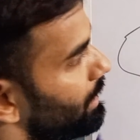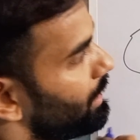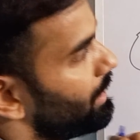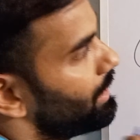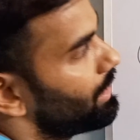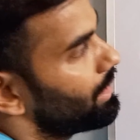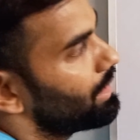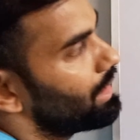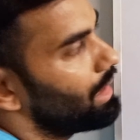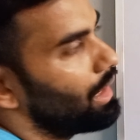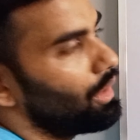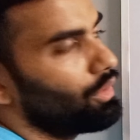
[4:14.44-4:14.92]

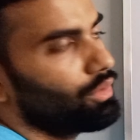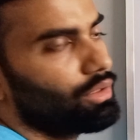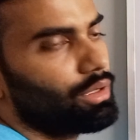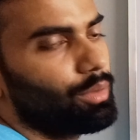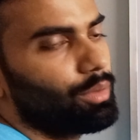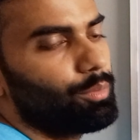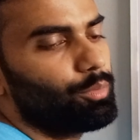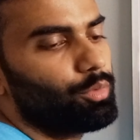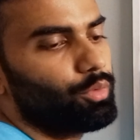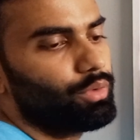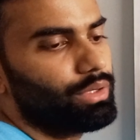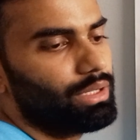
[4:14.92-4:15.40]
cloud
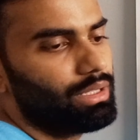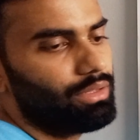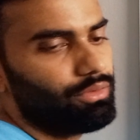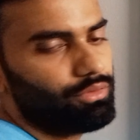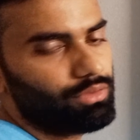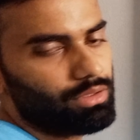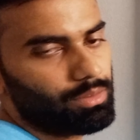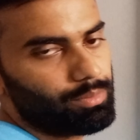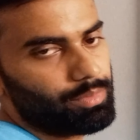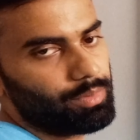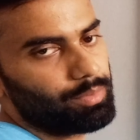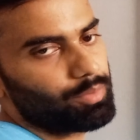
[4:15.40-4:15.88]
computing
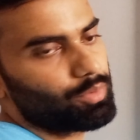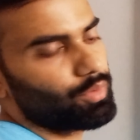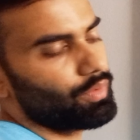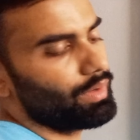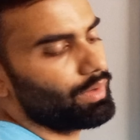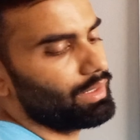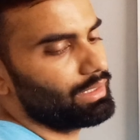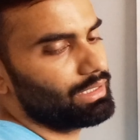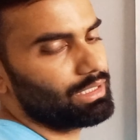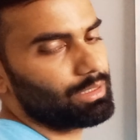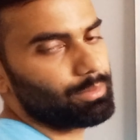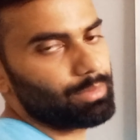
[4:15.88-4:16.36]
will be
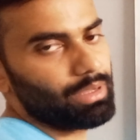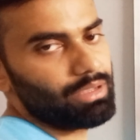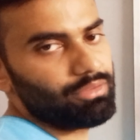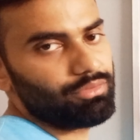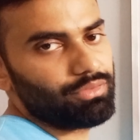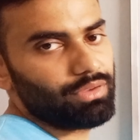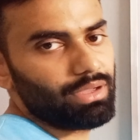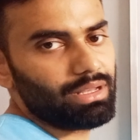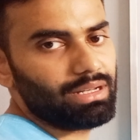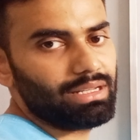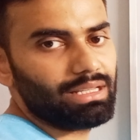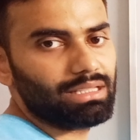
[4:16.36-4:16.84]
provided by
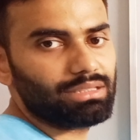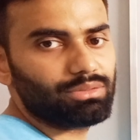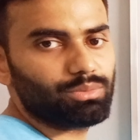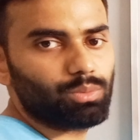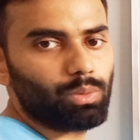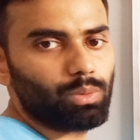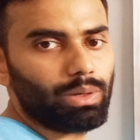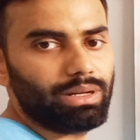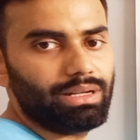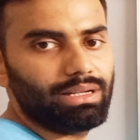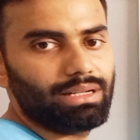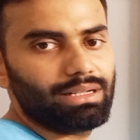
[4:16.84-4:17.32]
various
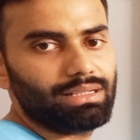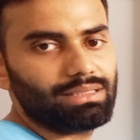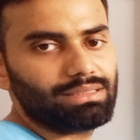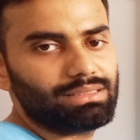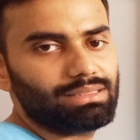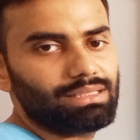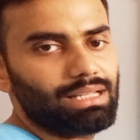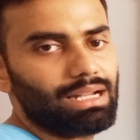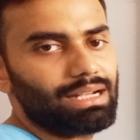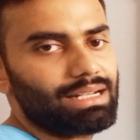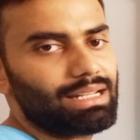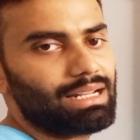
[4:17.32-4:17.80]
vendors
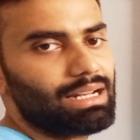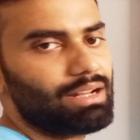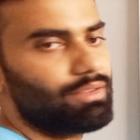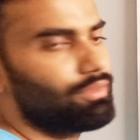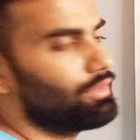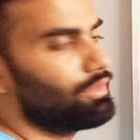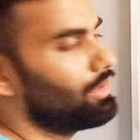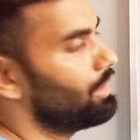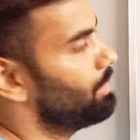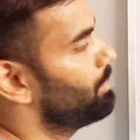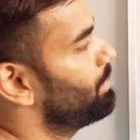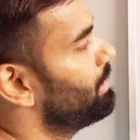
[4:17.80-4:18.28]
that are
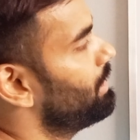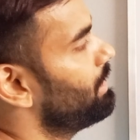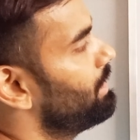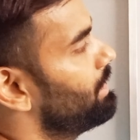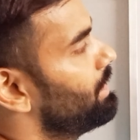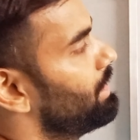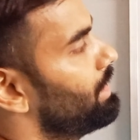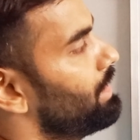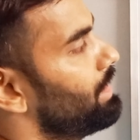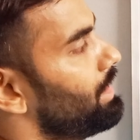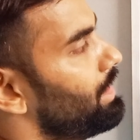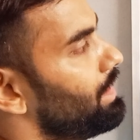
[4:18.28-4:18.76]
available
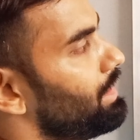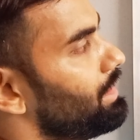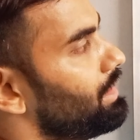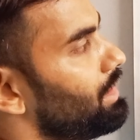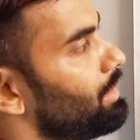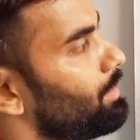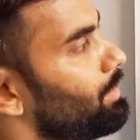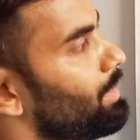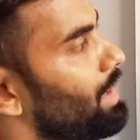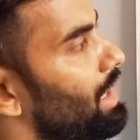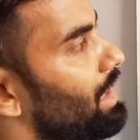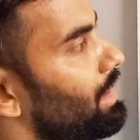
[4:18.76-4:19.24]
in
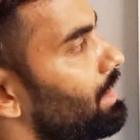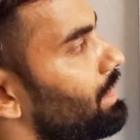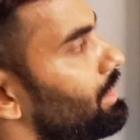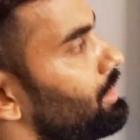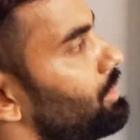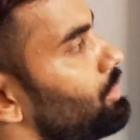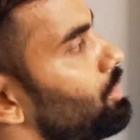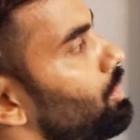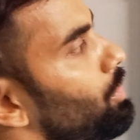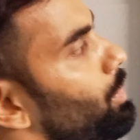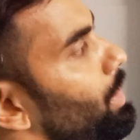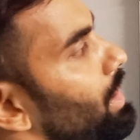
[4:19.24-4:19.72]
the market.
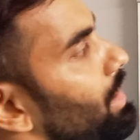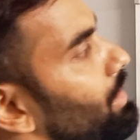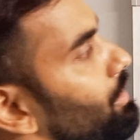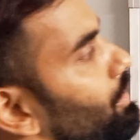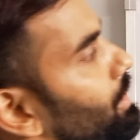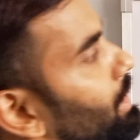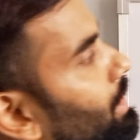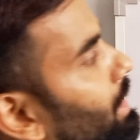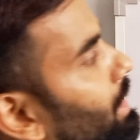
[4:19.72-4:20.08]
So but we are